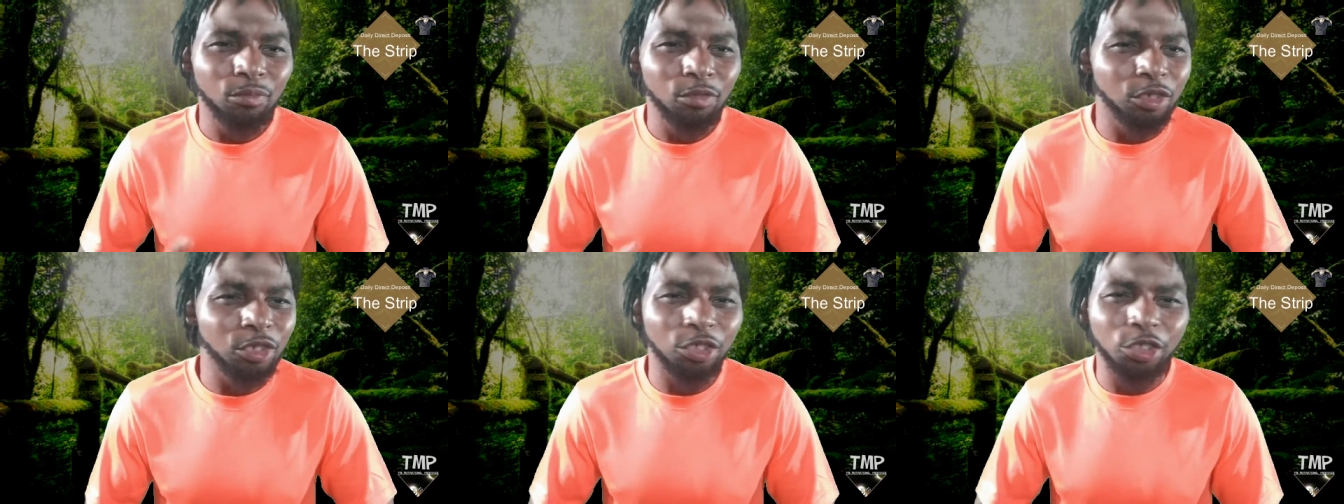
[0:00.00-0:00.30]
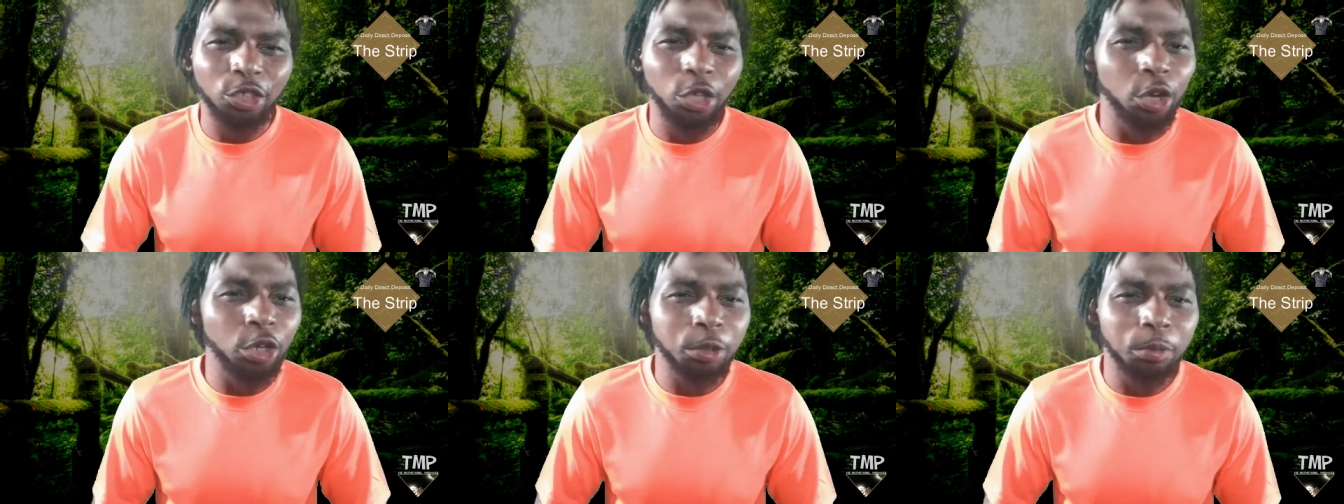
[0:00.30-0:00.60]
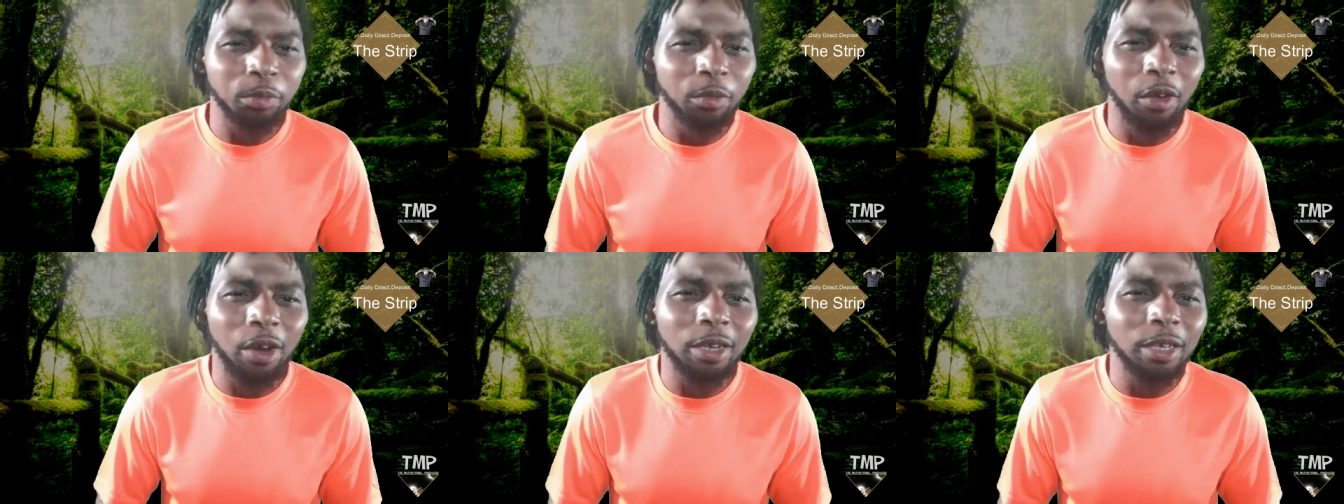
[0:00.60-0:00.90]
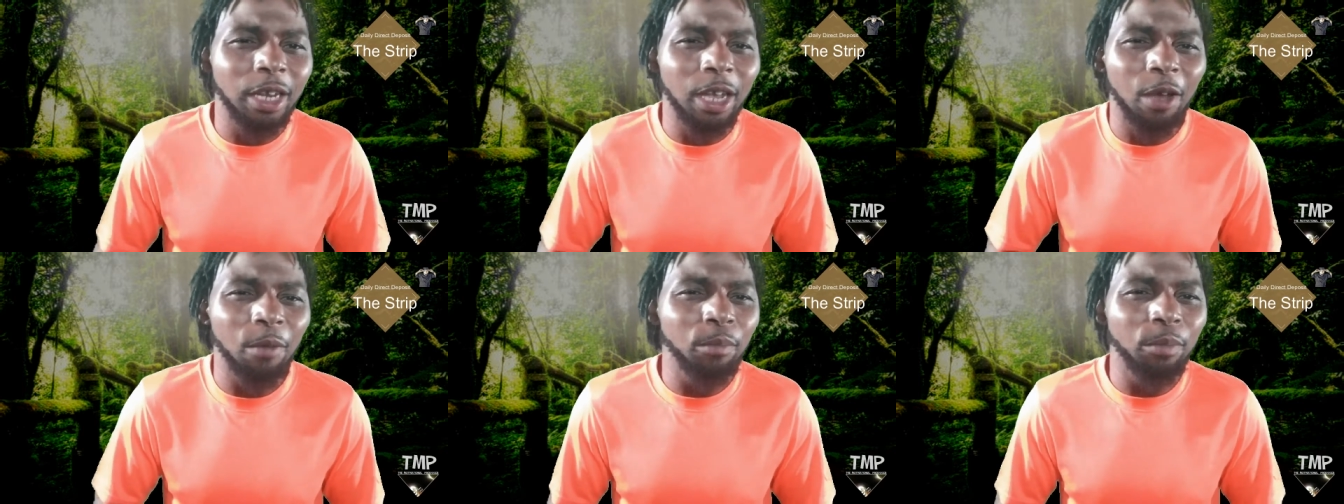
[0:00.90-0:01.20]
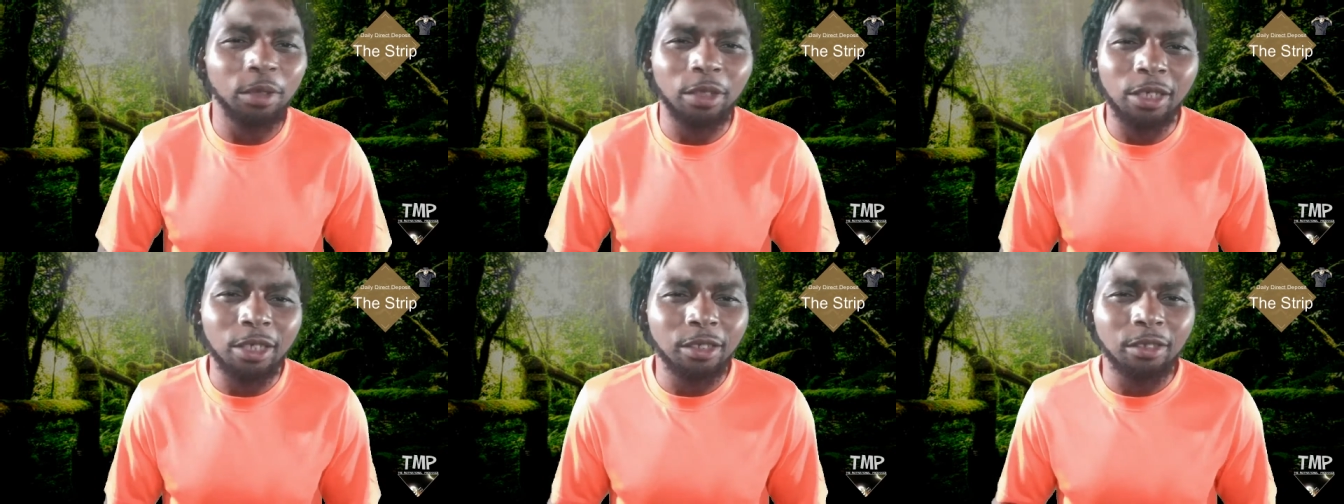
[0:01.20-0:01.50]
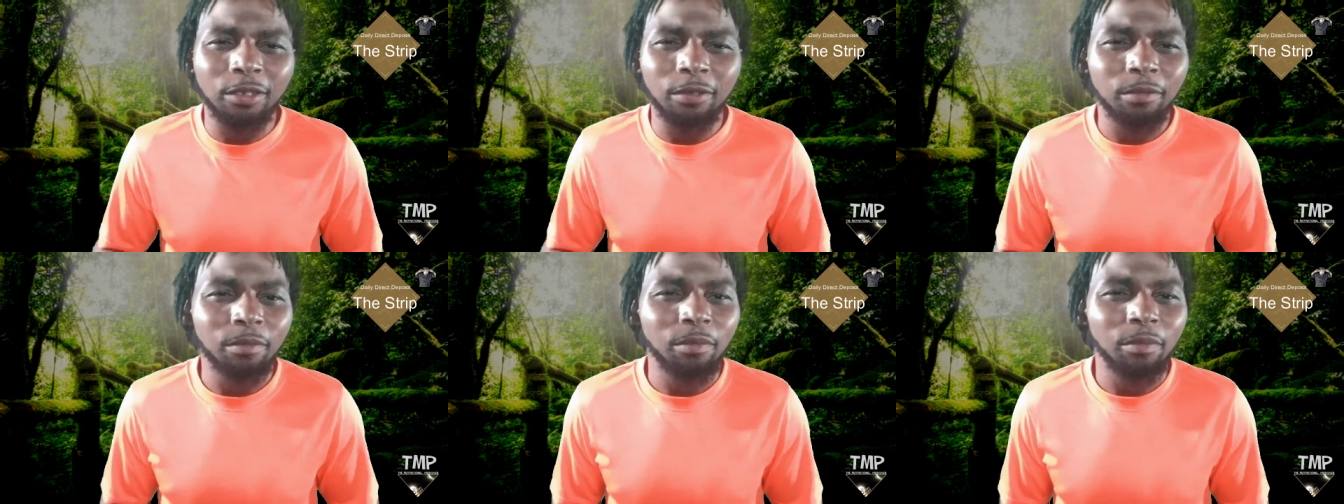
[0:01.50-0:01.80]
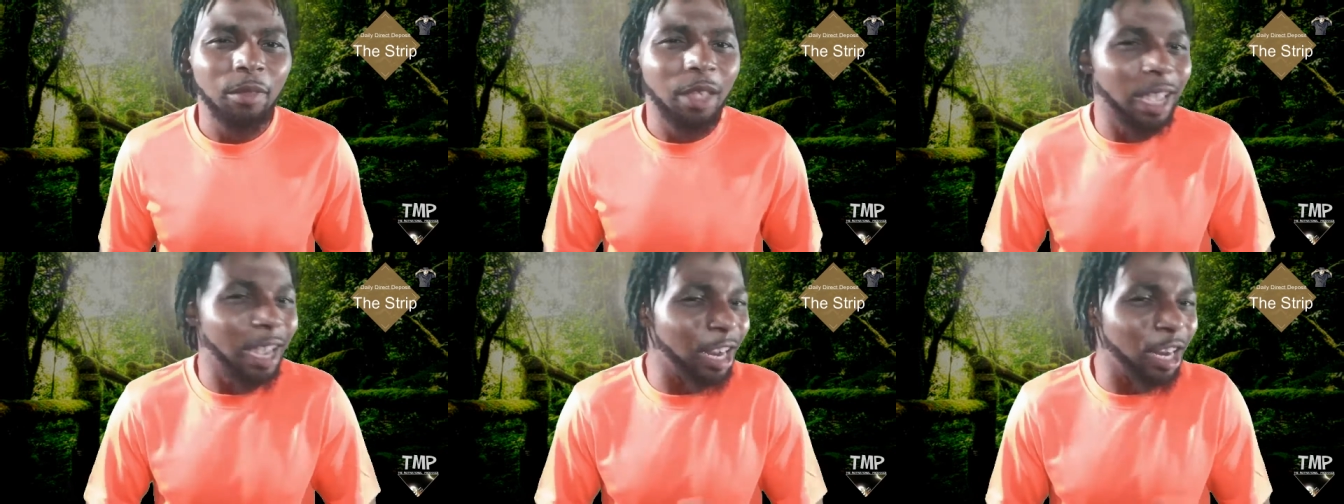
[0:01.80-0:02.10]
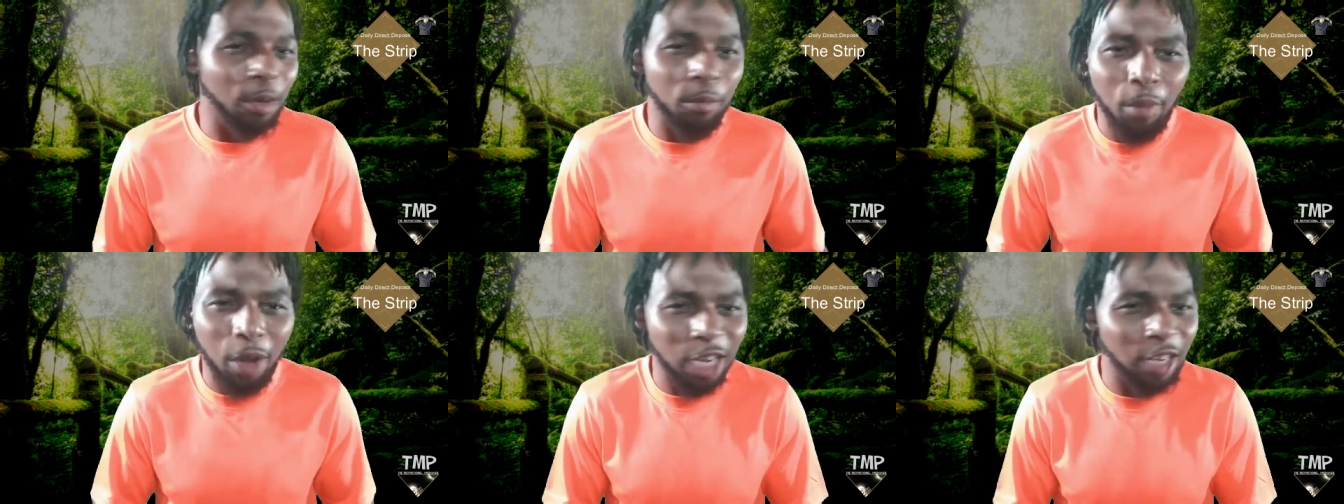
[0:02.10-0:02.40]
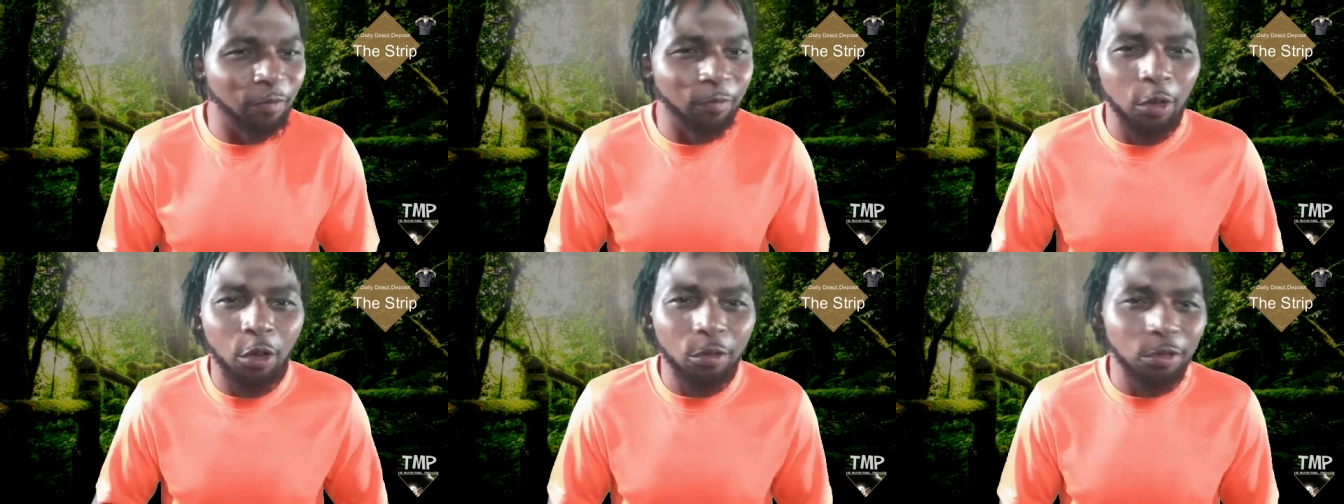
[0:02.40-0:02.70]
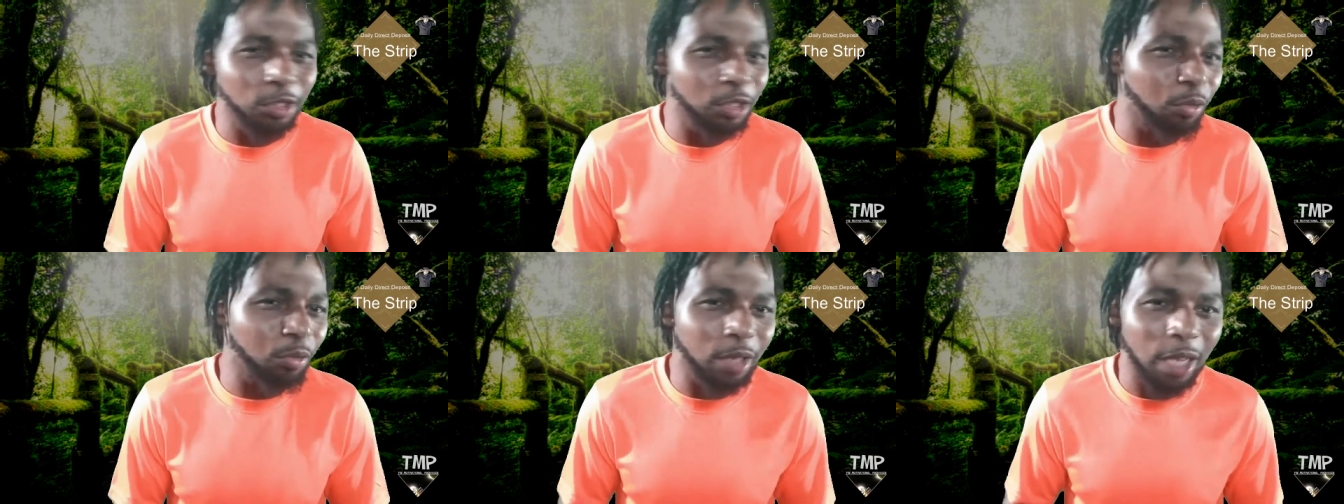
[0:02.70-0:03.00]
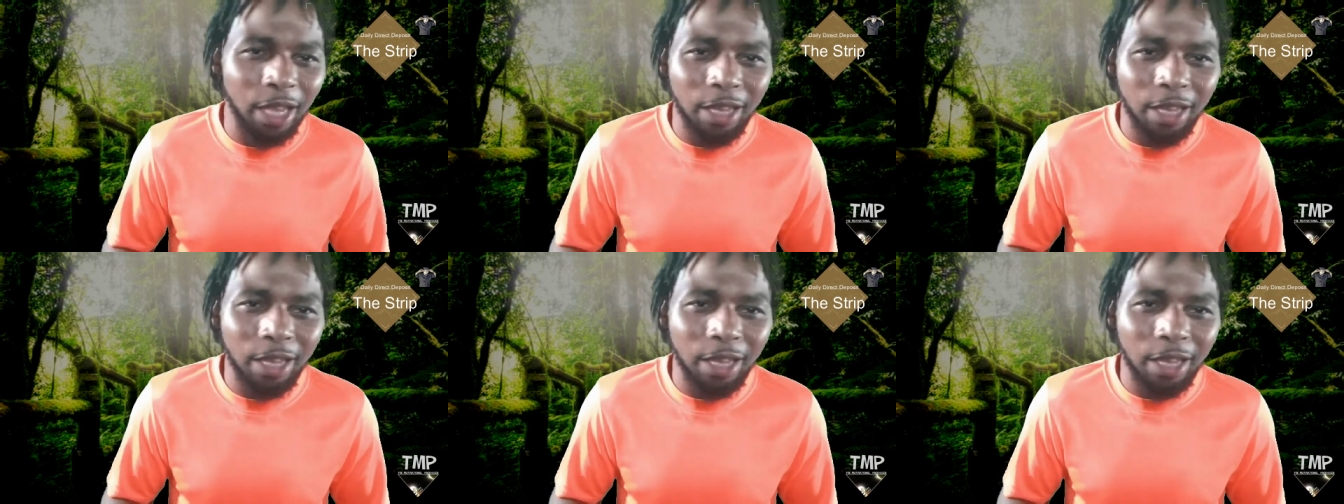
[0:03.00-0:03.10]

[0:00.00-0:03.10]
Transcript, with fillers: concerns me right now because everybody focuses on